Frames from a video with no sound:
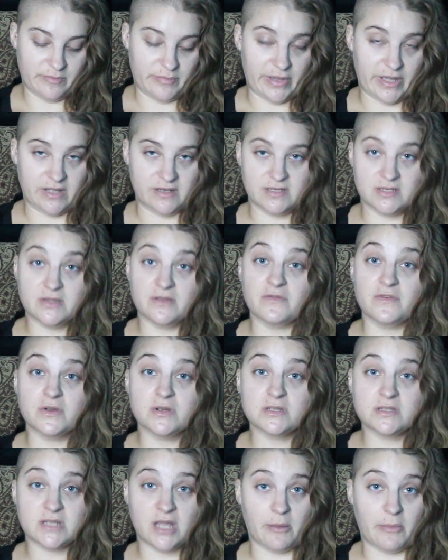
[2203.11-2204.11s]
But the
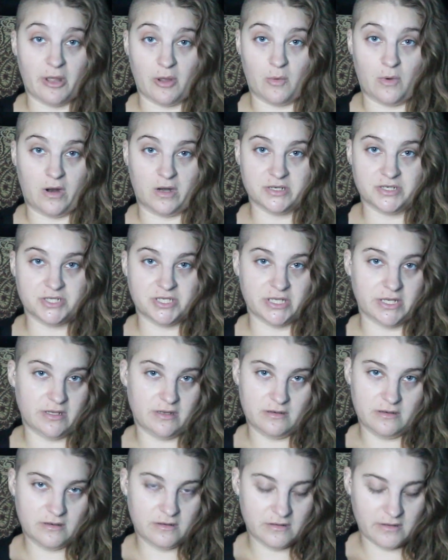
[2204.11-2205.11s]
first time I watched it,
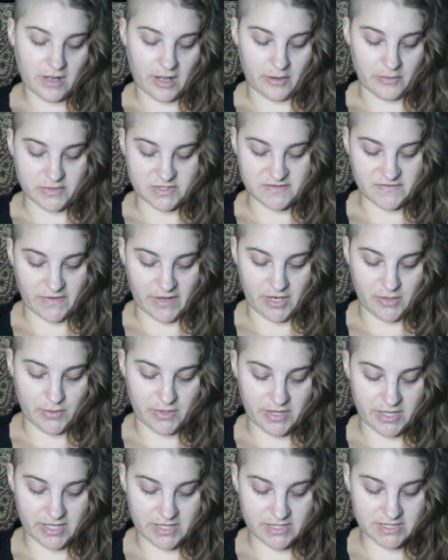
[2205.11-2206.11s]
I was fine
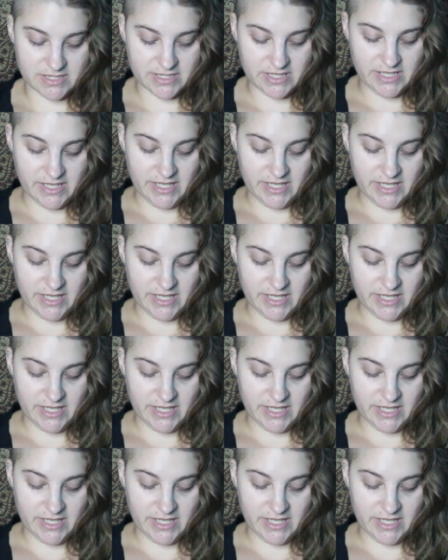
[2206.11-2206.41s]
with it.